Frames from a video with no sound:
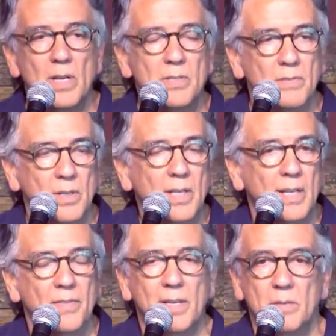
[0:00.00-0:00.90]
ways of
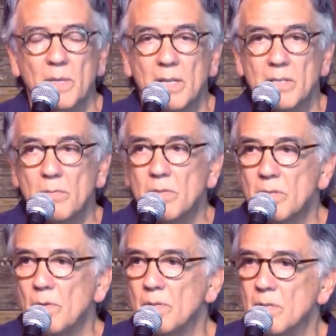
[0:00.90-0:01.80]
looking at things because it
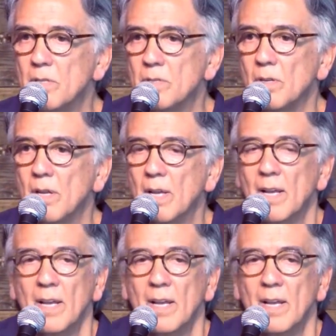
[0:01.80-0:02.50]
was so essential.